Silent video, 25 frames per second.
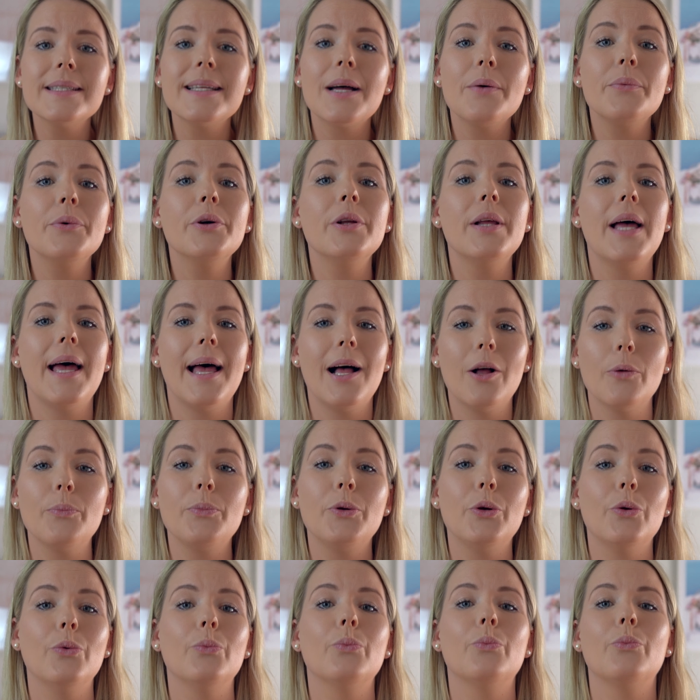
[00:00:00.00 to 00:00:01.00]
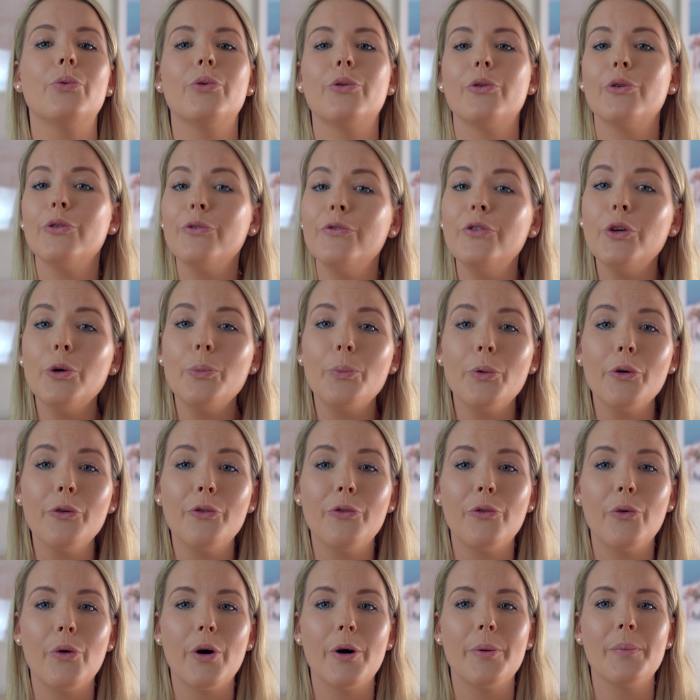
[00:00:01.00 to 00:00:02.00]
that will help you improve your
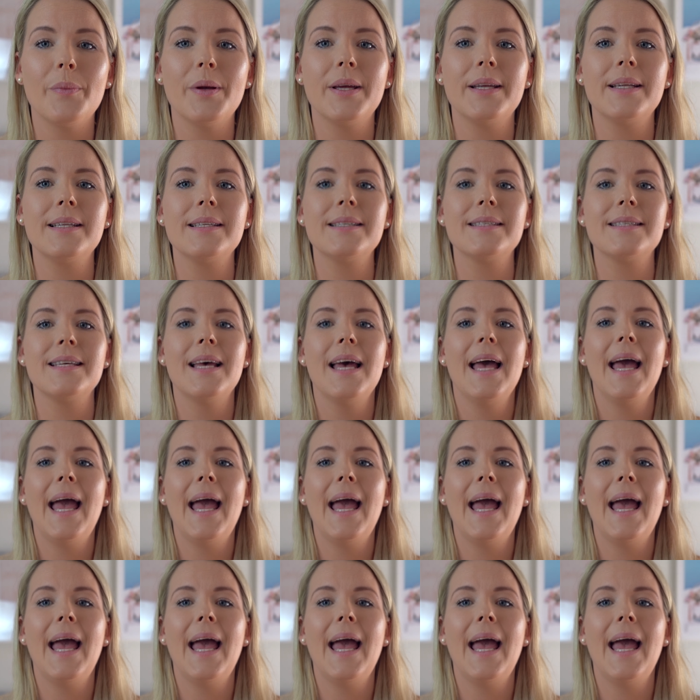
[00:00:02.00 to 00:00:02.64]
performance